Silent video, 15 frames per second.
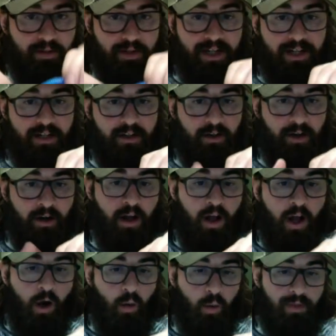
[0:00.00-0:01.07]
particular,
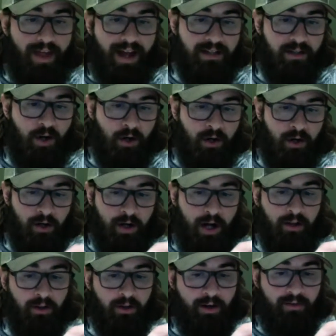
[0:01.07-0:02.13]
where that darker
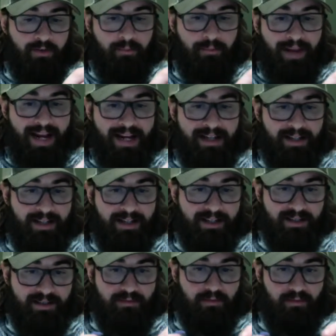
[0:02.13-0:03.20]
color of the bait
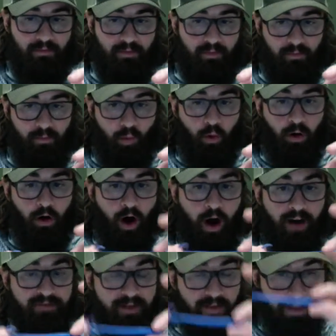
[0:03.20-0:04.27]
is more
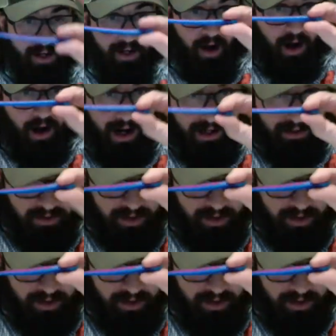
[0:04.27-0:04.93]
often than not